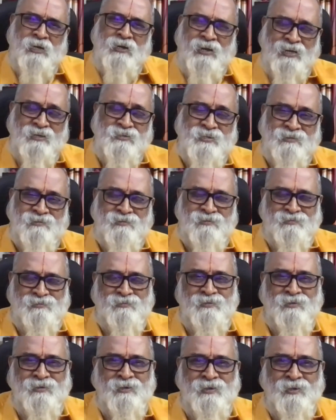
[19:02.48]
by nature.
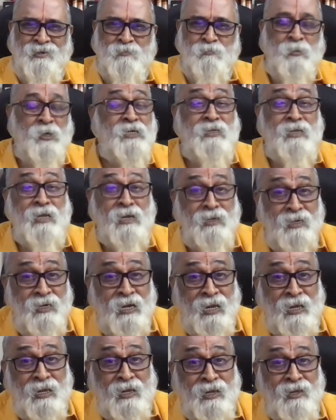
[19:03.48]
But
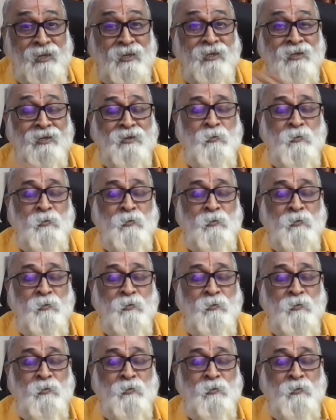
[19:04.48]
that guy,